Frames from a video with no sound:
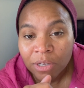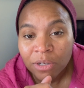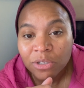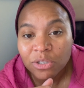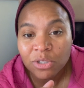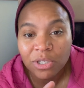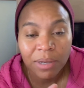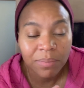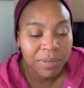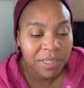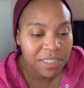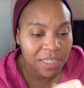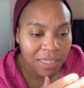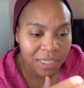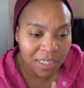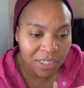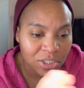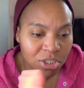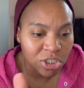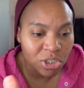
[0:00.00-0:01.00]
So that means that
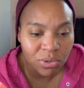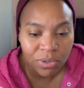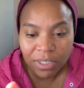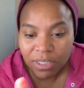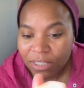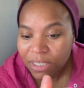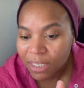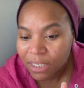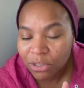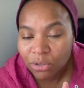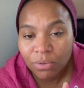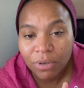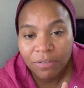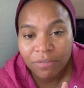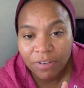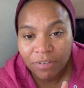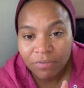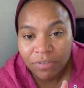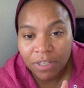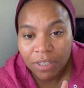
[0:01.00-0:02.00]
each unit's
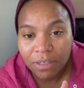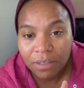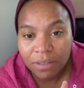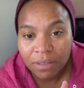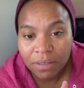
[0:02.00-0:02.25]
$350.